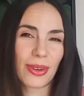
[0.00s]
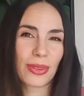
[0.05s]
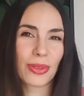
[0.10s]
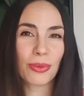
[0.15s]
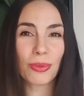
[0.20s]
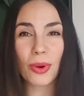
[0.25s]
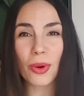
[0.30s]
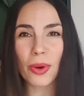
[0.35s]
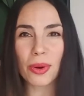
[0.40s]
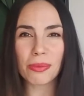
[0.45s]
the
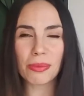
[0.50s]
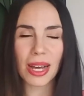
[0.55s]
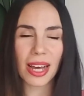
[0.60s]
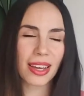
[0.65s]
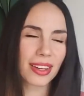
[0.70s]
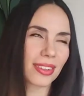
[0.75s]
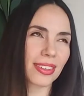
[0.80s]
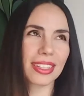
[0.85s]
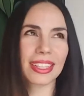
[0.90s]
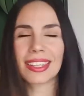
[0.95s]
role
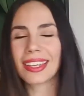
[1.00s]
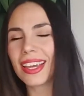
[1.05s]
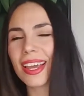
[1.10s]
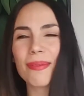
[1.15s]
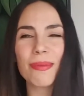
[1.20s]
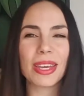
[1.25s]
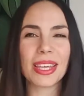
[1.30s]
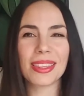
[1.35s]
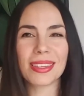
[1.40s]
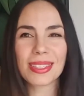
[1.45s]
model. Give
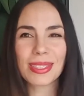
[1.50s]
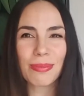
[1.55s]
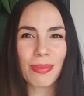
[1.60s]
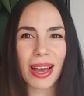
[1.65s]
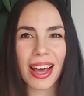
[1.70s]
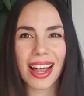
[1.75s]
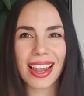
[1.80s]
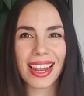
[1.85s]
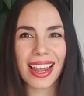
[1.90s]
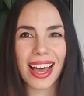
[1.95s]
me the
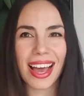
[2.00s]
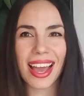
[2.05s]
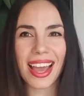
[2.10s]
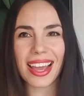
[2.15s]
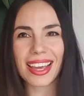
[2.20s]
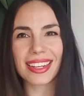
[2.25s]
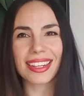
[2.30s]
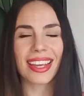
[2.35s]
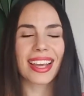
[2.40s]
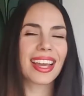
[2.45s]

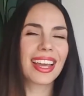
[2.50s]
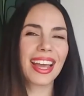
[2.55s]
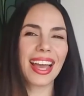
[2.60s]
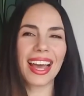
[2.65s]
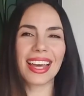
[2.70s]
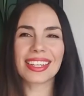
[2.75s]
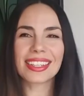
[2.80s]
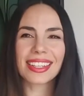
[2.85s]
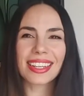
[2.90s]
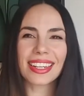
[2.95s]
spotlight
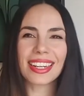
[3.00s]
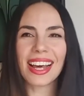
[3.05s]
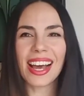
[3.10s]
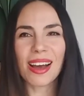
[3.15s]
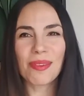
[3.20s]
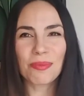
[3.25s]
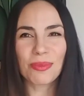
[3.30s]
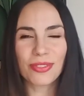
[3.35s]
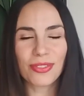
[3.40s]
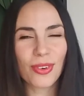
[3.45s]
and
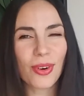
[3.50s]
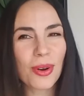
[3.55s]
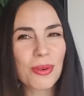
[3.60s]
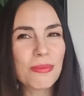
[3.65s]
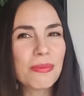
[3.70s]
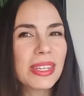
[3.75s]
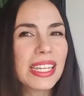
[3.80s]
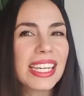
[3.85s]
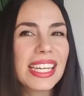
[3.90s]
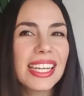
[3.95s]
clap for
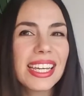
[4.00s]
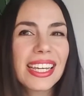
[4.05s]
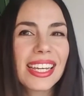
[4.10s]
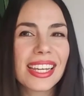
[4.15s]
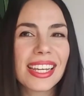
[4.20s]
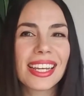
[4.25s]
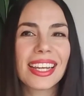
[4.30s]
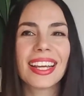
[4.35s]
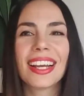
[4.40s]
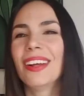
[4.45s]

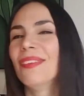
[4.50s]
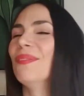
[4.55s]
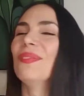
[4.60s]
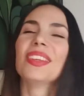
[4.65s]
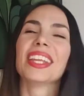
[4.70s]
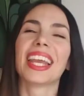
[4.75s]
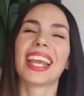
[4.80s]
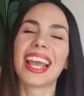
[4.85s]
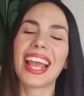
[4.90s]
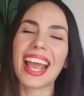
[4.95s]
me.
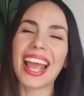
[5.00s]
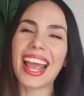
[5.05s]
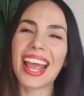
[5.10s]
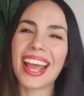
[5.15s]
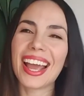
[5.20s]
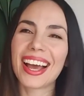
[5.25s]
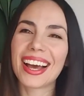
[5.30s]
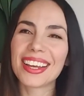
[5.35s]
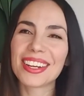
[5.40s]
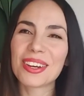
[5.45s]

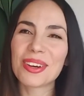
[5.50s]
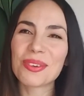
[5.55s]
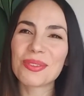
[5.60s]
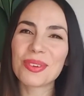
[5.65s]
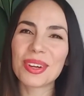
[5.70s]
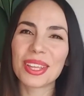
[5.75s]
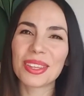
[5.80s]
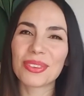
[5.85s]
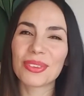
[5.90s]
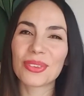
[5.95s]
And
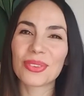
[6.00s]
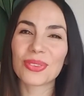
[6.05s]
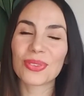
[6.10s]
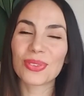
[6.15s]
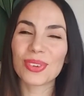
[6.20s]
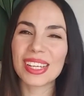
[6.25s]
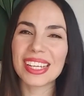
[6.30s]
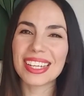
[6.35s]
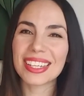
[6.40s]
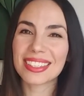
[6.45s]
when the
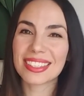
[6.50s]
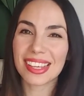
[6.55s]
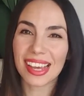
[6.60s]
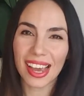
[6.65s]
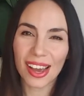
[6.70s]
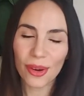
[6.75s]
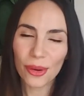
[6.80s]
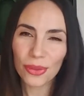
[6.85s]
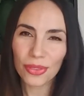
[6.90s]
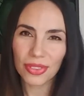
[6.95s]
3 is
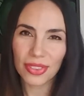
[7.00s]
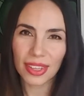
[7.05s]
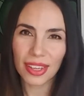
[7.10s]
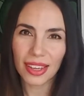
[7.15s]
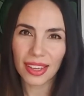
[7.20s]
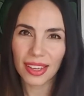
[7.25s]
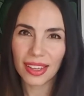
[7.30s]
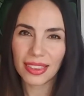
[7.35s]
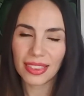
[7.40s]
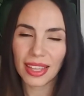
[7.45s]

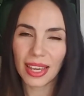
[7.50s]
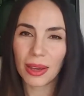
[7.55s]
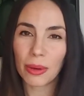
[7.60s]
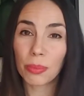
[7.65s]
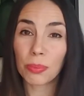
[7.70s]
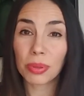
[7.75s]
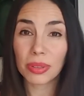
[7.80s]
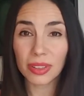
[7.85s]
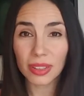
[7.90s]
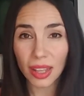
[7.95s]
healthy, they
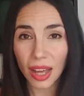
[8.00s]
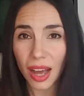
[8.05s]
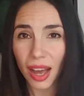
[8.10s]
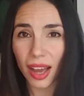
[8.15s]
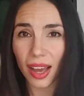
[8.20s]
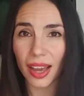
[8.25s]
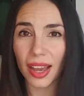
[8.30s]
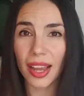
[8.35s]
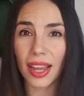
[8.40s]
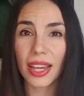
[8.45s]

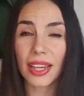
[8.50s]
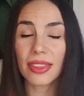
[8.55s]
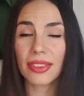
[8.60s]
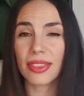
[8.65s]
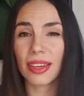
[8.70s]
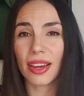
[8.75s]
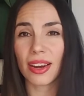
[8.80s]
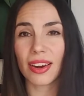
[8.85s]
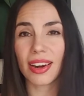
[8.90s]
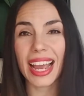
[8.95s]
apply
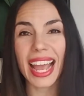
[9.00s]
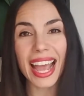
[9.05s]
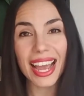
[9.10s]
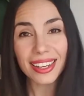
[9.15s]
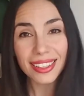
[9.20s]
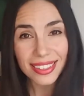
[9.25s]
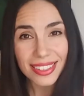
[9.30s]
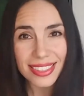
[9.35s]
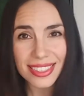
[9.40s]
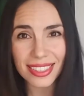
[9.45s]
their
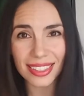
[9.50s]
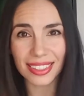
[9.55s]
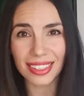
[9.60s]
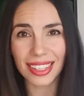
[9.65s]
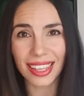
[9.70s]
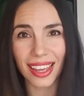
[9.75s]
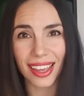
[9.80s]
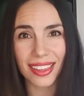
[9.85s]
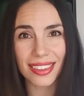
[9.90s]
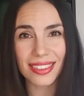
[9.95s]

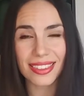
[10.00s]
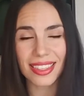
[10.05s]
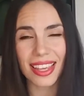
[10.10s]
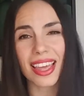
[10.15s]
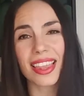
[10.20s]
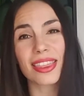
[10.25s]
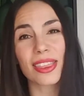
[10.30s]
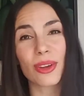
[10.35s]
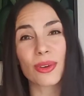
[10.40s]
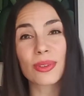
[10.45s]
excellence
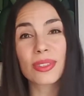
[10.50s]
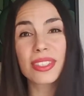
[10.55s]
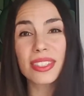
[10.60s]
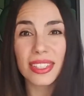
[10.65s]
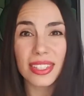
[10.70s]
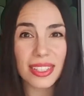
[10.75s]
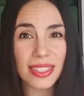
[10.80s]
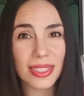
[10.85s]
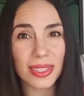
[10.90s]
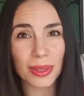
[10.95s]
and their
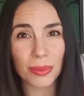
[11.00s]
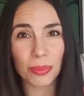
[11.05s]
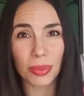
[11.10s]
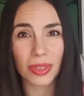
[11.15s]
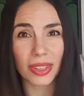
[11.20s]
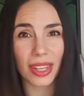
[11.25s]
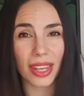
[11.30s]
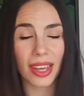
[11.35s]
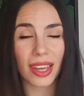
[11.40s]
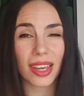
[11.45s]

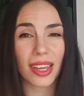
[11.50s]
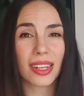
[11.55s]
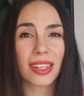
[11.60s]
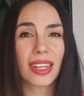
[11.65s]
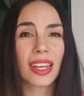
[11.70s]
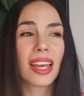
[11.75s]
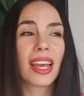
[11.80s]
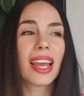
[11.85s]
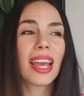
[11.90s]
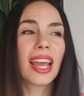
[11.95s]
discipline
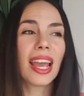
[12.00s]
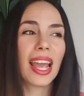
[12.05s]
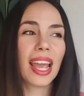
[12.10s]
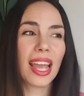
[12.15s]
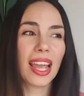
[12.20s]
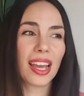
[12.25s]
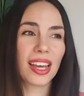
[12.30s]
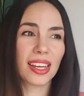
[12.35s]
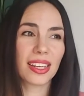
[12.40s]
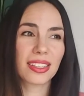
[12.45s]

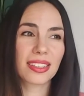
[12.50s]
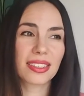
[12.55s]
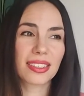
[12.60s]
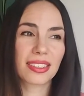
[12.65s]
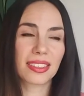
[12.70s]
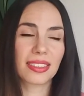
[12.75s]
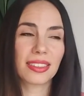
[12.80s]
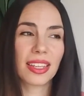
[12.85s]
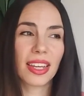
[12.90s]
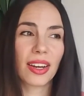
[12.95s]
and
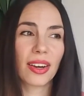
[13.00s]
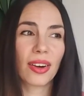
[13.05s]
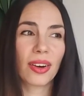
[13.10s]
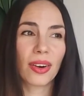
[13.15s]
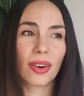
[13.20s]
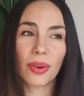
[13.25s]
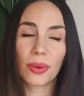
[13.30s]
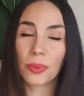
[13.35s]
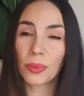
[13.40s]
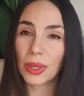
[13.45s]

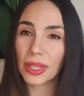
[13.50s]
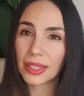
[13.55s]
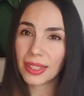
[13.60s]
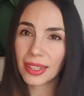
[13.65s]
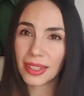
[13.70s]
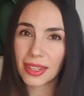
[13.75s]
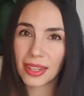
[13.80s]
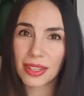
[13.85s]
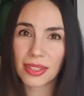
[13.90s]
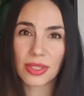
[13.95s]
their
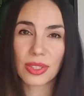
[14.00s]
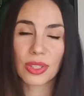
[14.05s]
willingness